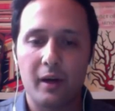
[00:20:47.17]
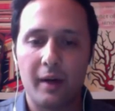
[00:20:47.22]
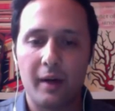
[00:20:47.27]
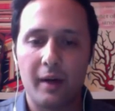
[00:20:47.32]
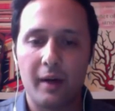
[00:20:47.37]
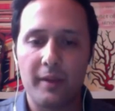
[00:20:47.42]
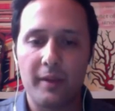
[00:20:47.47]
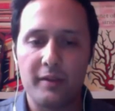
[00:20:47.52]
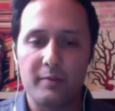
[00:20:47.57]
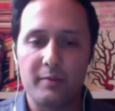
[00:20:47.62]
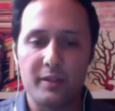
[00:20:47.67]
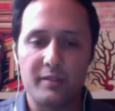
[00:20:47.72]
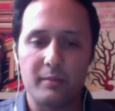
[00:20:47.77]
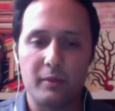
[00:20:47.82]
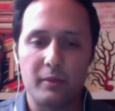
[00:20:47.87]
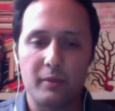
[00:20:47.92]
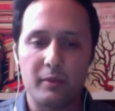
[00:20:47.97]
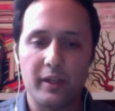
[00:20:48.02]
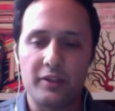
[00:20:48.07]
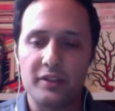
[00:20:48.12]
there's been
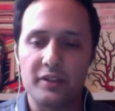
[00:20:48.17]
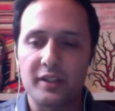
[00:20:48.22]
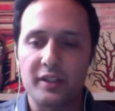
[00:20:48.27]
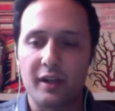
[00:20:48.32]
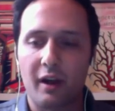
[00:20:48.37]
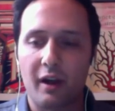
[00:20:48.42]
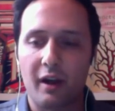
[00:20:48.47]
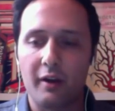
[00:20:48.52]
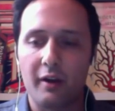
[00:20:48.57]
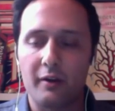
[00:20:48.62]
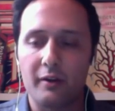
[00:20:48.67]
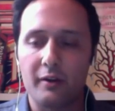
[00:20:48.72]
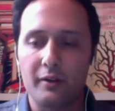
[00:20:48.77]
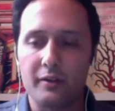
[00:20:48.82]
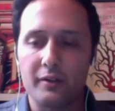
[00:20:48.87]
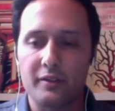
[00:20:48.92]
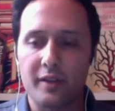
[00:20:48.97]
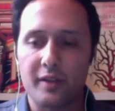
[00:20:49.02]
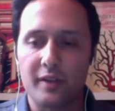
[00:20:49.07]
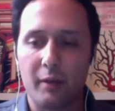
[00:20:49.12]
some really interesting
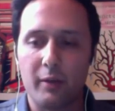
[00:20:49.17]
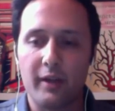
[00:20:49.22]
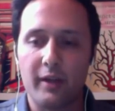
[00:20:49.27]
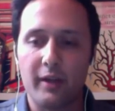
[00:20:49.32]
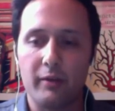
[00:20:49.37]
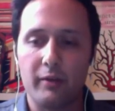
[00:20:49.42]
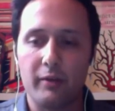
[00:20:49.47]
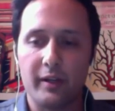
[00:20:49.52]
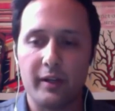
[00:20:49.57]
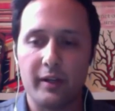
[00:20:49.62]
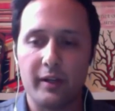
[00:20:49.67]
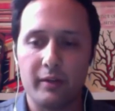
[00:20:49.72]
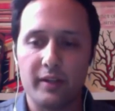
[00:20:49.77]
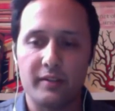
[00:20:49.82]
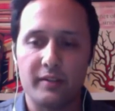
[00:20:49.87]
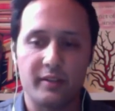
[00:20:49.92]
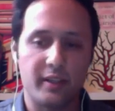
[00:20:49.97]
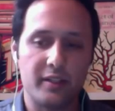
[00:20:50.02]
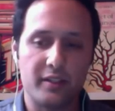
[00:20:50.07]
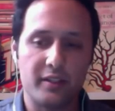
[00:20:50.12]
articles written
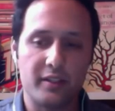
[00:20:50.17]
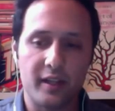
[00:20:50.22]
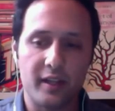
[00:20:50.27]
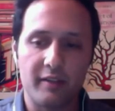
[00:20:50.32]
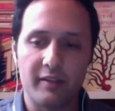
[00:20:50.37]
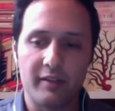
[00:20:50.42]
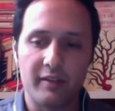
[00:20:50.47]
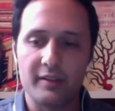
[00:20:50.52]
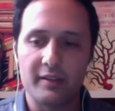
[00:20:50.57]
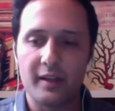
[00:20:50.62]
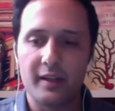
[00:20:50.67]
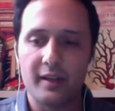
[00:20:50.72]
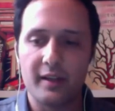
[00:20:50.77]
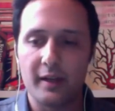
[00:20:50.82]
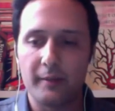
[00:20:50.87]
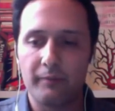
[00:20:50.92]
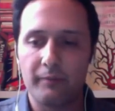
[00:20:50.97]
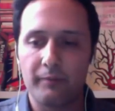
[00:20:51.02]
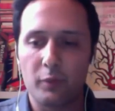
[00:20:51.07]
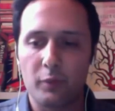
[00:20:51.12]
recently in kind of in
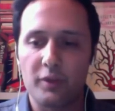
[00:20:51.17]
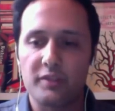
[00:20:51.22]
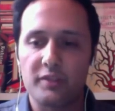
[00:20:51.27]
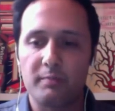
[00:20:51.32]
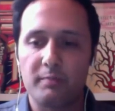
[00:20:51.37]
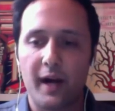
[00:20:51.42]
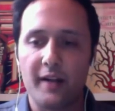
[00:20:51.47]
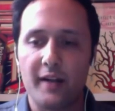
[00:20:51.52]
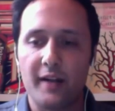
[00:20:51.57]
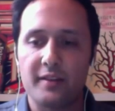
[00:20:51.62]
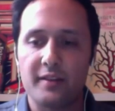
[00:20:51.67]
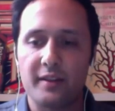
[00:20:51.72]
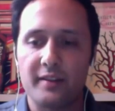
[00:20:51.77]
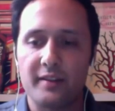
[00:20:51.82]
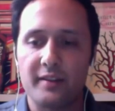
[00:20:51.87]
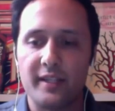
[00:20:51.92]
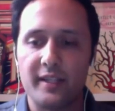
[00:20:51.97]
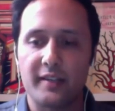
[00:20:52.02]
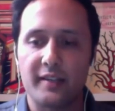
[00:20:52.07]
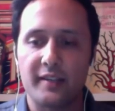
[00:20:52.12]
a response to
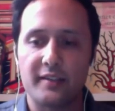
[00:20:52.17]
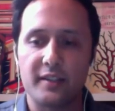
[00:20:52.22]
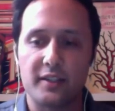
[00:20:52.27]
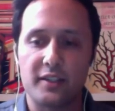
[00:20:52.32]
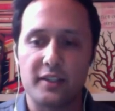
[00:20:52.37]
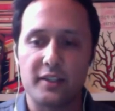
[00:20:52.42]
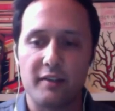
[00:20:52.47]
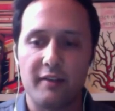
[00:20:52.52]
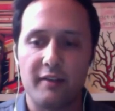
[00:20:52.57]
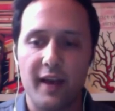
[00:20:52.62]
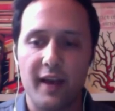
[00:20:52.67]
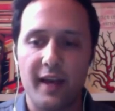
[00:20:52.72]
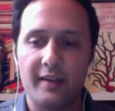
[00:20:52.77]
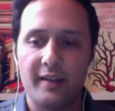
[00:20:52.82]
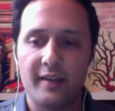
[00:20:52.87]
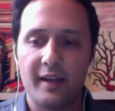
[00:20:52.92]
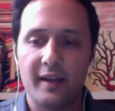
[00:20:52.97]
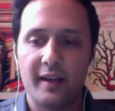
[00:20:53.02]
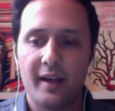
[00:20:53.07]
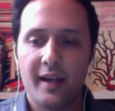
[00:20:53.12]
this de-extinction
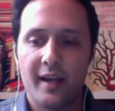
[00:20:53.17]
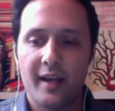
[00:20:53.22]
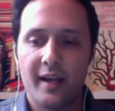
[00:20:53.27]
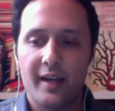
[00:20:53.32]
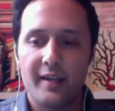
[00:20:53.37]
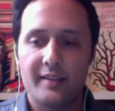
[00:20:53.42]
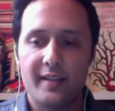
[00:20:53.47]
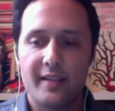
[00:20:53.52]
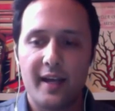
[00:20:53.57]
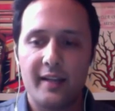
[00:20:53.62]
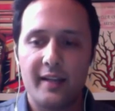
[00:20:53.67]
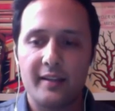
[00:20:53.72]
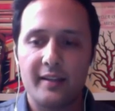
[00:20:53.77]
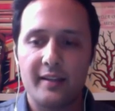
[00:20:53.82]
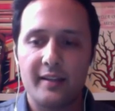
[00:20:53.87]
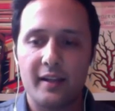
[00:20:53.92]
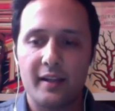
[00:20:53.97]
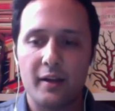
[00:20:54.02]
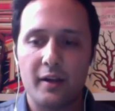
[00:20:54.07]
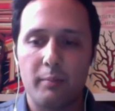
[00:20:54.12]
event, is that,
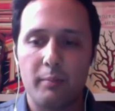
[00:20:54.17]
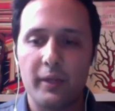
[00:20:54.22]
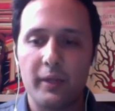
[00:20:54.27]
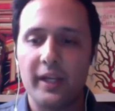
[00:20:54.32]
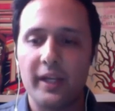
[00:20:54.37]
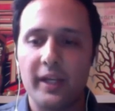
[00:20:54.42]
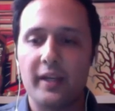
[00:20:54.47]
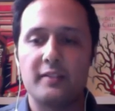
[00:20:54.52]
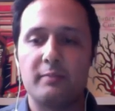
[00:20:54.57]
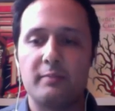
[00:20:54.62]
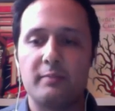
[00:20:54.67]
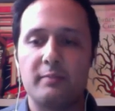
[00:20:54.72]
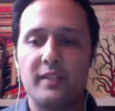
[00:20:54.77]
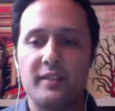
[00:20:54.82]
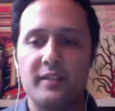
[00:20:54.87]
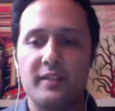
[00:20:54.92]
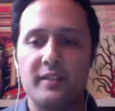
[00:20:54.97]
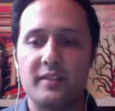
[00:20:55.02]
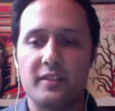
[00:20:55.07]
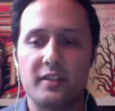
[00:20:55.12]
you know, bringing a
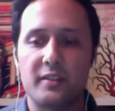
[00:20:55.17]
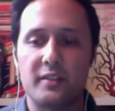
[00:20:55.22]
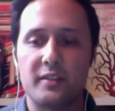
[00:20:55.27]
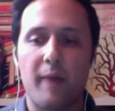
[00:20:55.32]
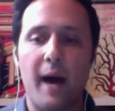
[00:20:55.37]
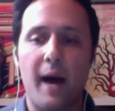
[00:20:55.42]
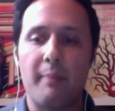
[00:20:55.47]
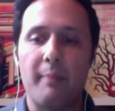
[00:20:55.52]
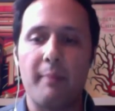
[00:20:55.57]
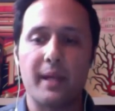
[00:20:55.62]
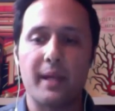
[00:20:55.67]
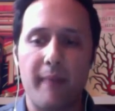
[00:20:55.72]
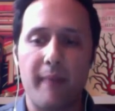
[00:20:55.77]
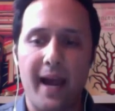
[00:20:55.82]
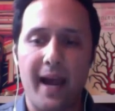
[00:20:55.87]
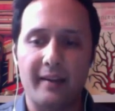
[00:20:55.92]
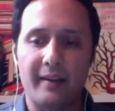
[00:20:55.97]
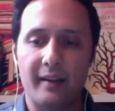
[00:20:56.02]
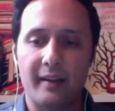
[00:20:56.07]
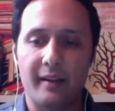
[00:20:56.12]
species and just popping it
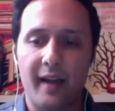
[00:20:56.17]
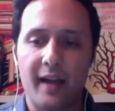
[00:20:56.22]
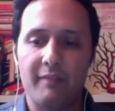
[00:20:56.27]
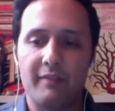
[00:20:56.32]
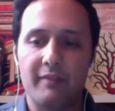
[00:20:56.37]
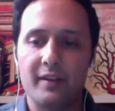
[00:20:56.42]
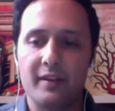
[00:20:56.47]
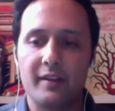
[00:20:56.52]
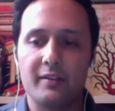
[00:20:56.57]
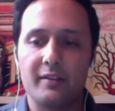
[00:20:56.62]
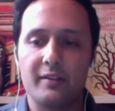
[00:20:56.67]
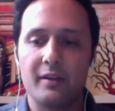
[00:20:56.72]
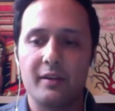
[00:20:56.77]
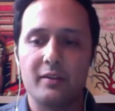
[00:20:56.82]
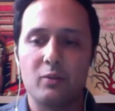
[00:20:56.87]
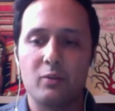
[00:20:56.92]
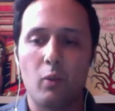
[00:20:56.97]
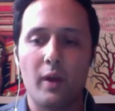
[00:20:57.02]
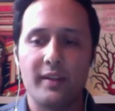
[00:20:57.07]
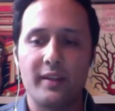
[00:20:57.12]
back to life
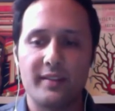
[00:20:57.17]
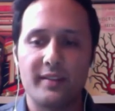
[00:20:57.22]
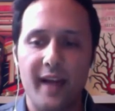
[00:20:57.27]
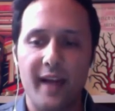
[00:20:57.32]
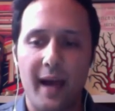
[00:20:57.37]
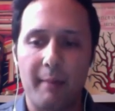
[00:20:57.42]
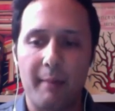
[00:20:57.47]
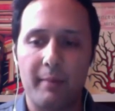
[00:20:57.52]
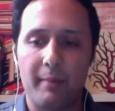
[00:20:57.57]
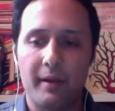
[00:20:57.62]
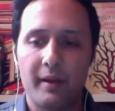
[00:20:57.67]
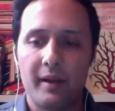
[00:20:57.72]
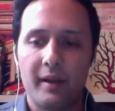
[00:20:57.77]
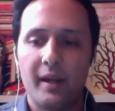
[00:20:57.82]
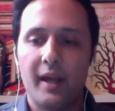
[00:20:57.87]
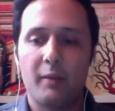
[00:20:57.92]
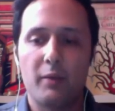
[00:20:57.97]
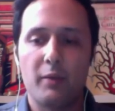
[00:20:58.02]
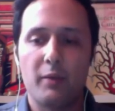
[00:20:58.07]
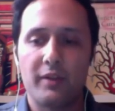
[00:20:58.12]
is one step.
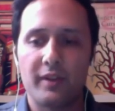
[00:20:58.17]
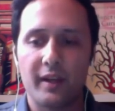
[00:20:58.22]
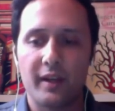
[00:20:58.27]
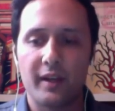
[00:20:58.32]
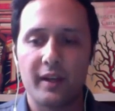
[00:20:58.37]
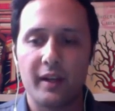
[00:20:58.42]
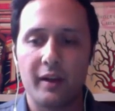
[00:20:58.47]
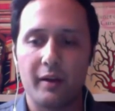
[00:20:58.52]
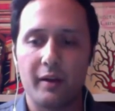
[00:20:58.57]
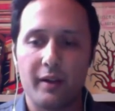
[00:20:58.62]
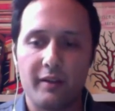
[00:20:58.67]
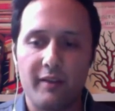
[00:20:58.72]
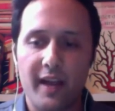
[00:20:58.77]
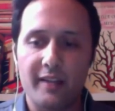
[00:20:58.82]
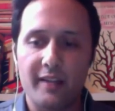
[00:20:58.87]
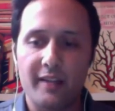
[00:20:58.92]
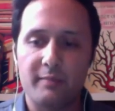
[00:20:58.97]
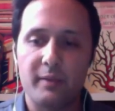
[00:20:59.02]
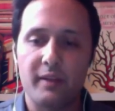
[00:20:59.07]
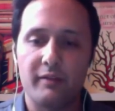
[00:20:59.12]
And with the, you know,
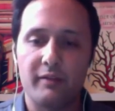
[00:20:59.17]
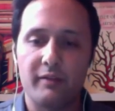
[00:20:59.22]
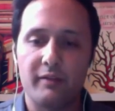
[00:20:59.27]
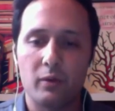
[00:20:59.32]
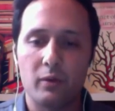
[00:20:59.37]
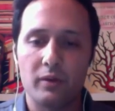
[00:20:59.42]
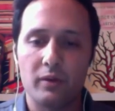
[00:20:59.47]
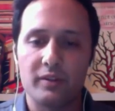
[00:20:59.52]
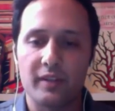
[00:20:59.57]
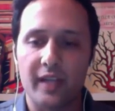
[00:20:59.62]
advancement of tools and